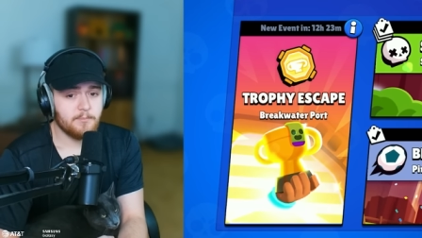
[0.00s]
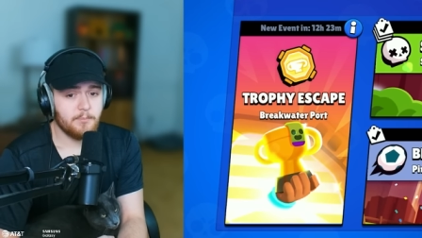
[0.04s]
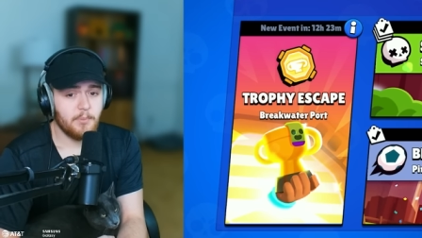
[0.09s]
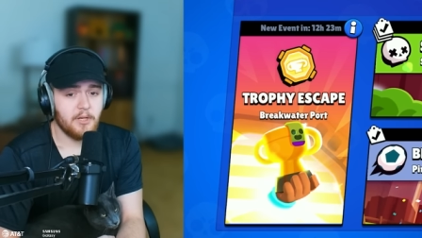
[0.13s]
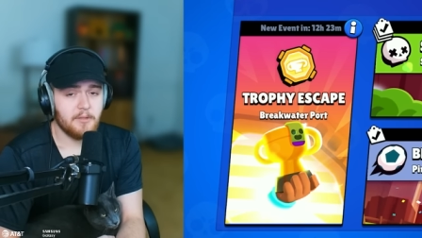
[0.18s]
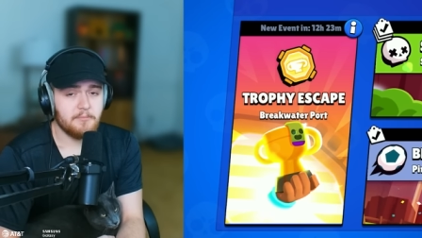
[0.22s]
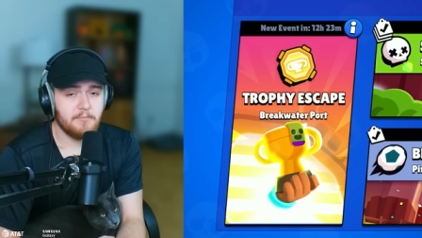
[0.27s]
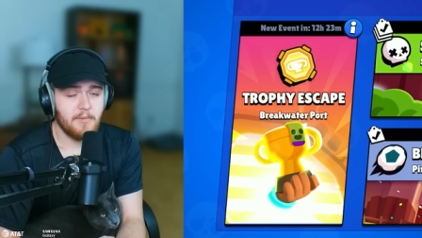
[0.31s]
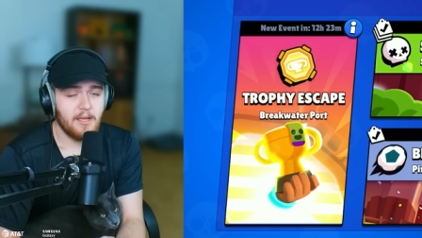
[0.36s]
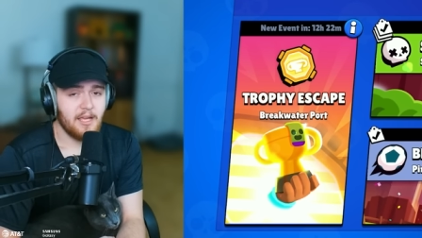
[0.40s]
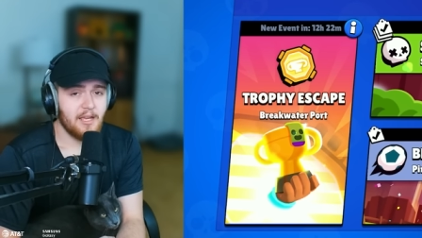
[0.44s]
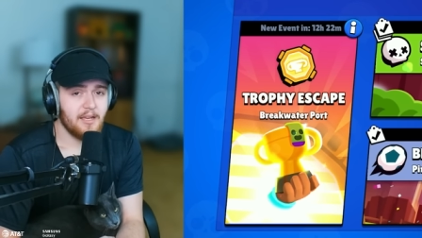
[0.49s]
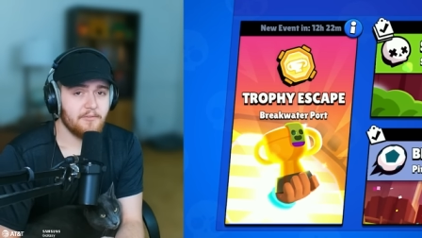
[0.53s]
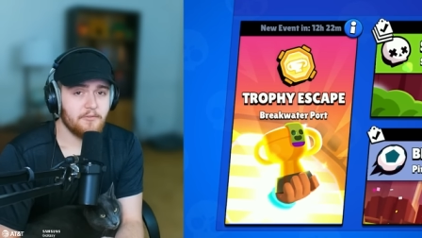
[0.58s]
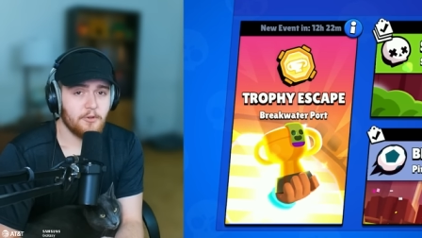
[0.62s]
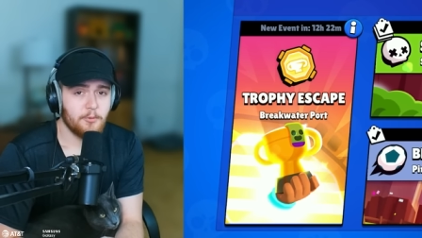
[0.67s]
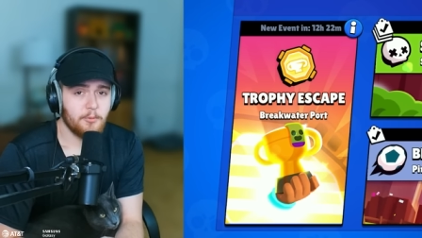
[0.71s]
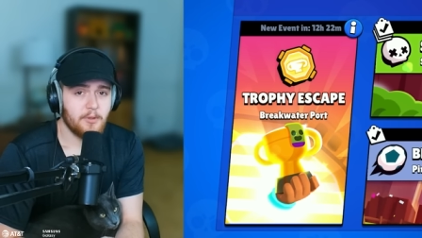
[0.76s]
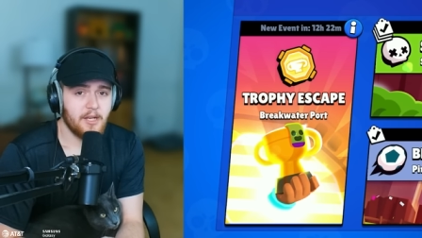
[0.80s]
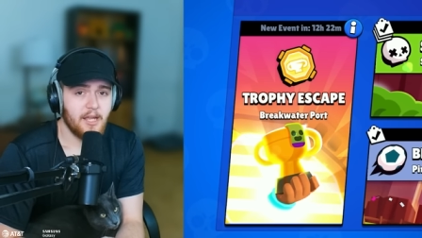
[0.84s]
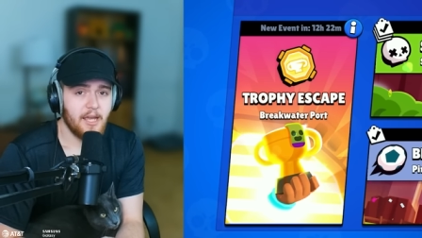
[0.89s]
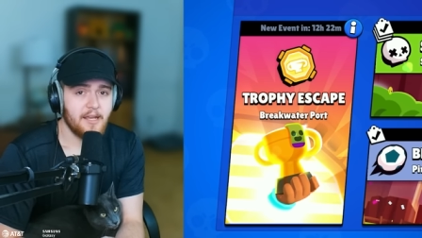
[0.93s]
but
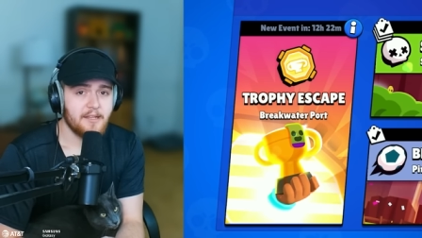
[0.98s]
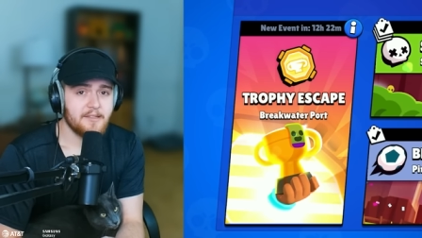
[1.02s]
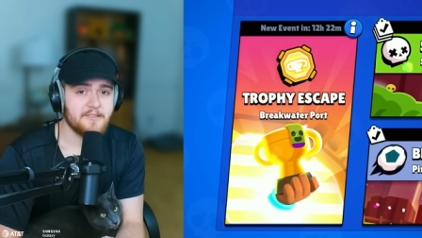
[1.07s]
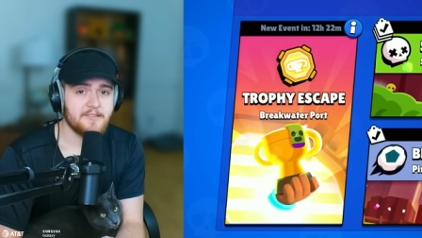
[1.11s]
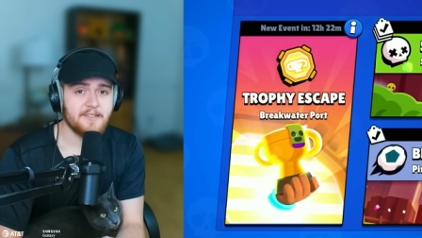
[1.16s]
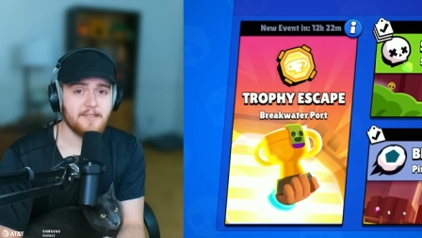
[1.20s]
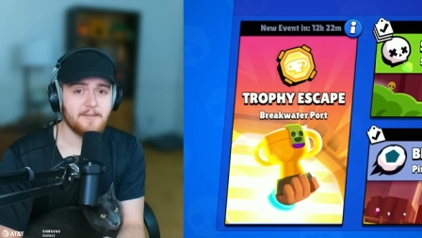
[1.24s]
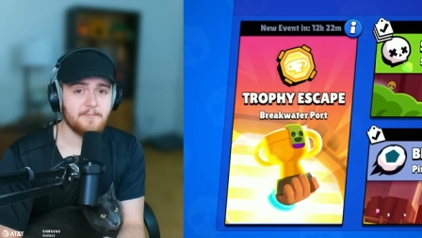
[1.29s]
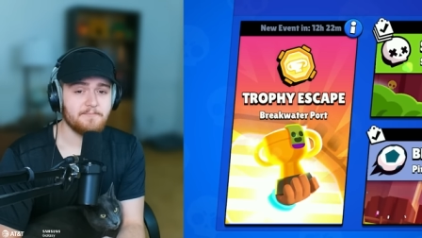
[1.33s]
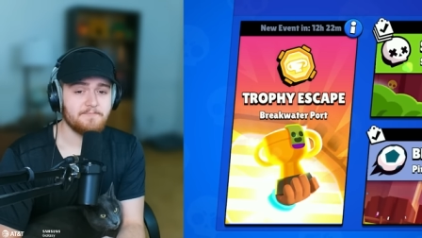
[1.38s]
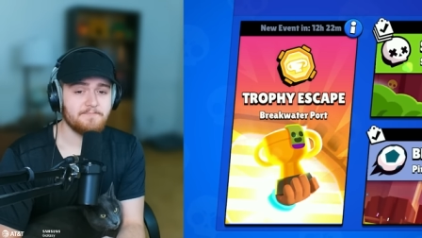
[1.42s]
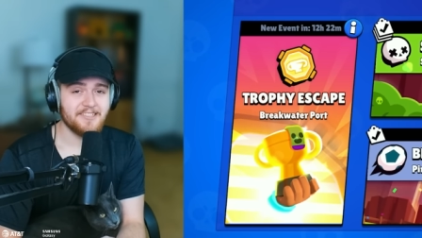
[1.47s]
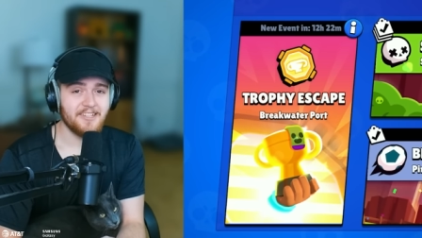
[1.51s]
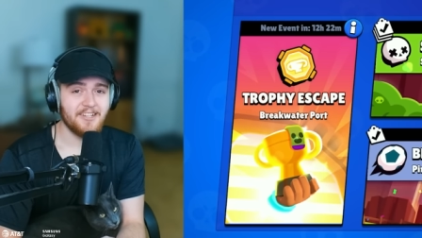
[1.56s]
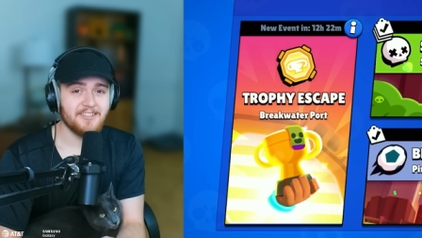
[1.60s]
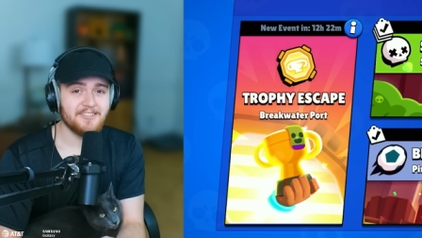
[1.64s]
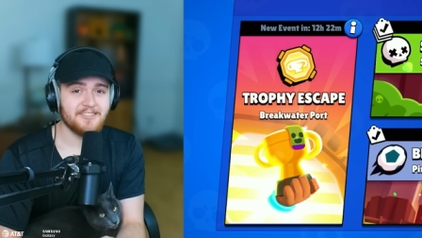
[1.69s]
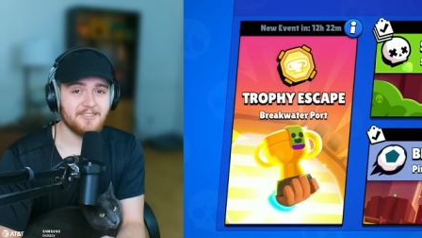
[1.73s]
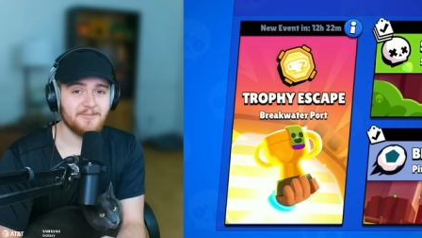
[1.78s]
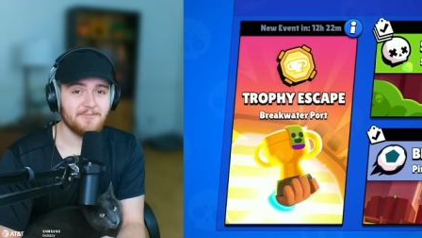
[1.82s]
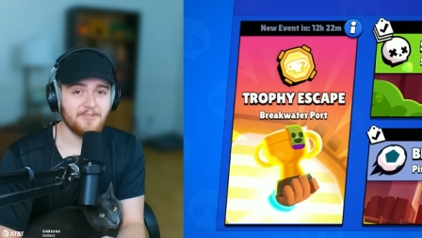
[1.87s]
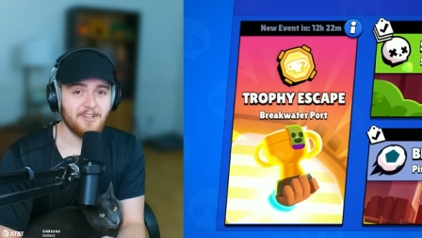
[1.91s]
everyone hates it. That's
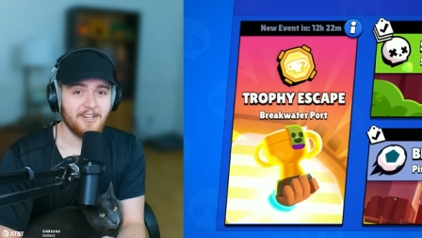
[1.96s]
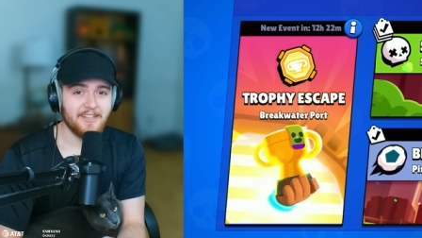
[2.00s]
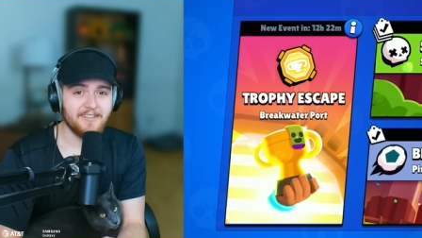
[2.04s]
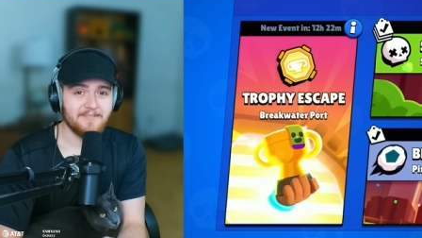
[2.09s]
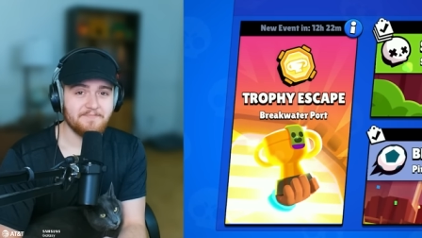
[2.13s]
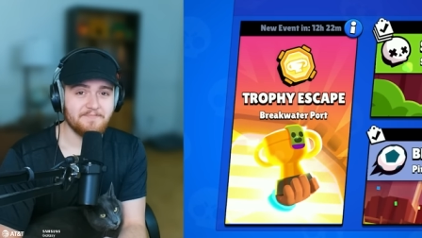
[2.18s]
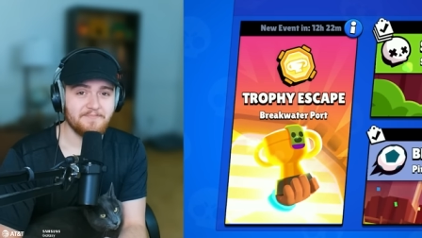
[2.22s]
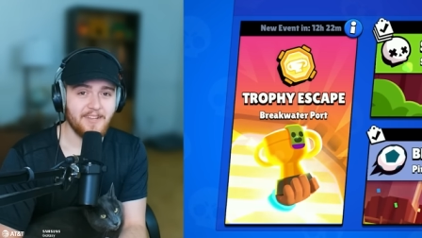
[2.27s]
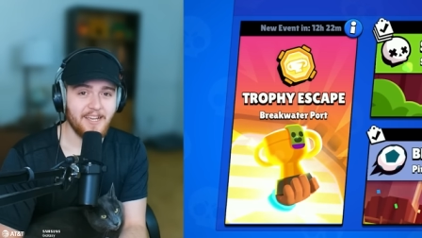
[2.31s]
awesome, right?